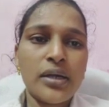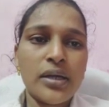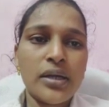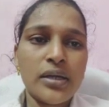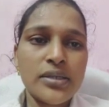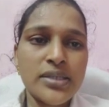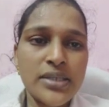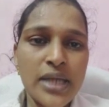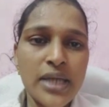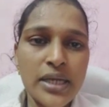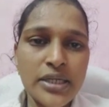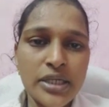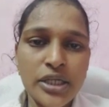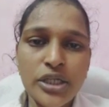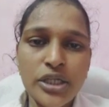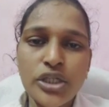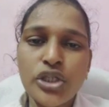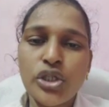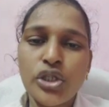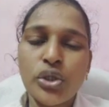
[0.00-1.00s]
starting a
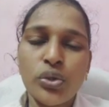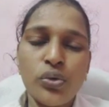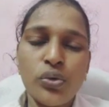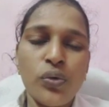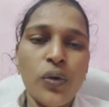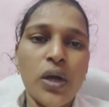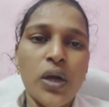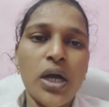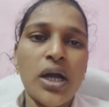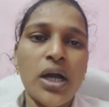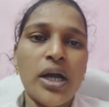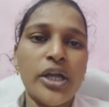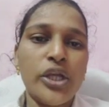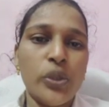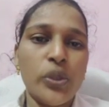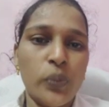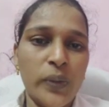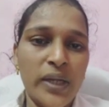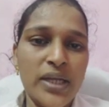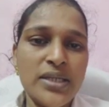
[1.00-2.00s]
new
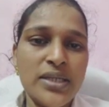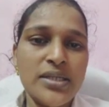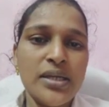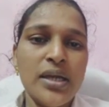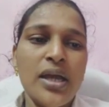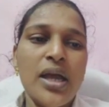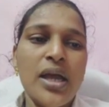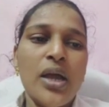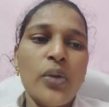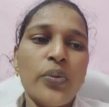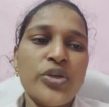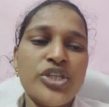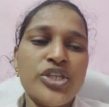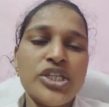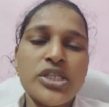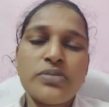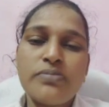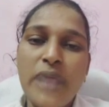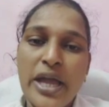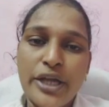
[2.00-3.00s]
unit, which
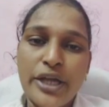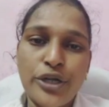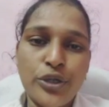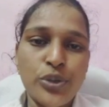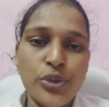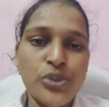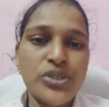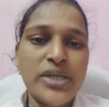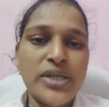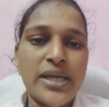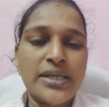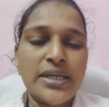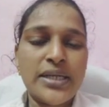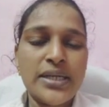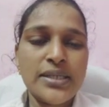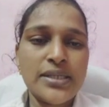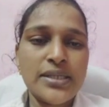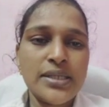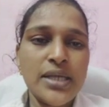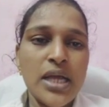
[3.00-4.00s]
is
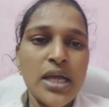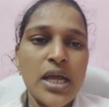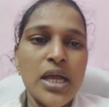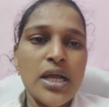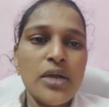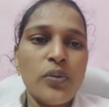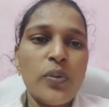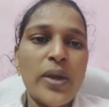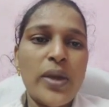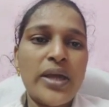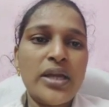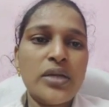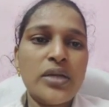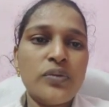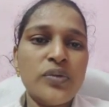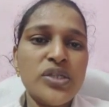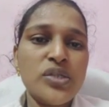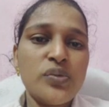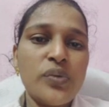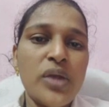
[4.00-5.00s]
magnetostatics, wherein
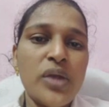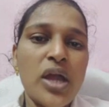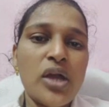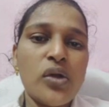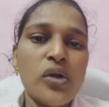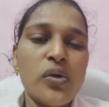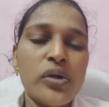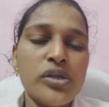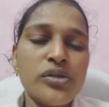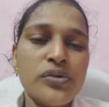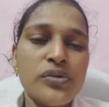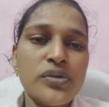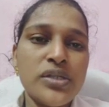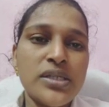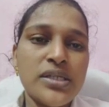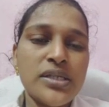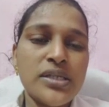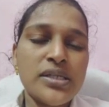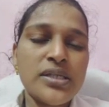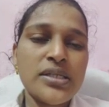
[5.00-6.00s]
which we are going to
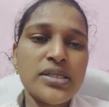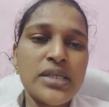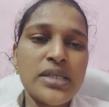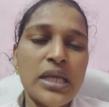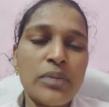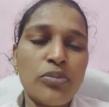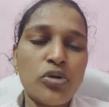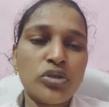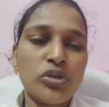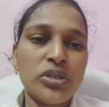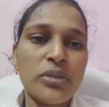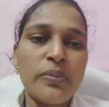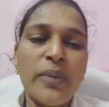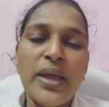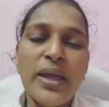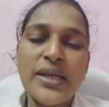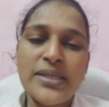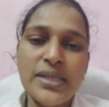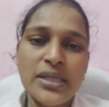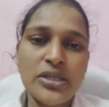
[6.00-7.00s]
discuss about the
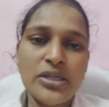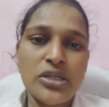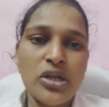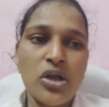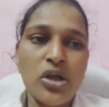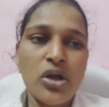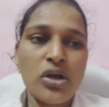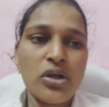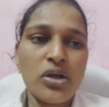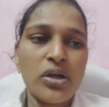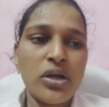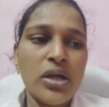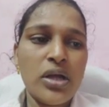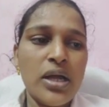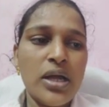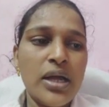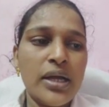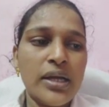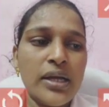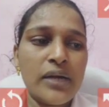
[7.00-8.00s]
basics law
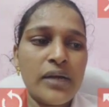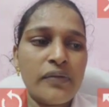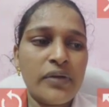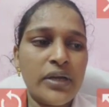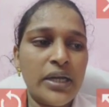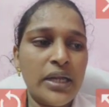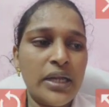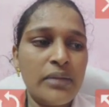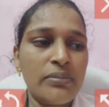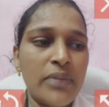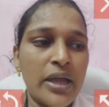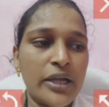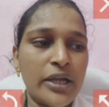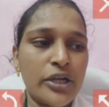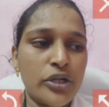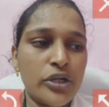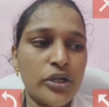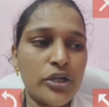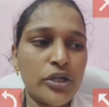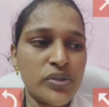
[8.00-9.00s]
governing
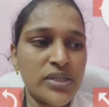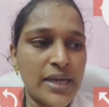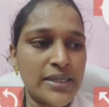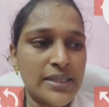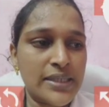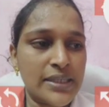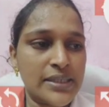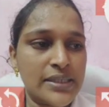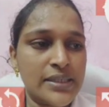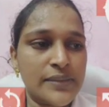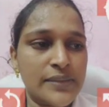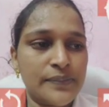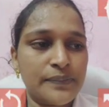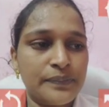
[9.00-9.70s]
magnetostatics.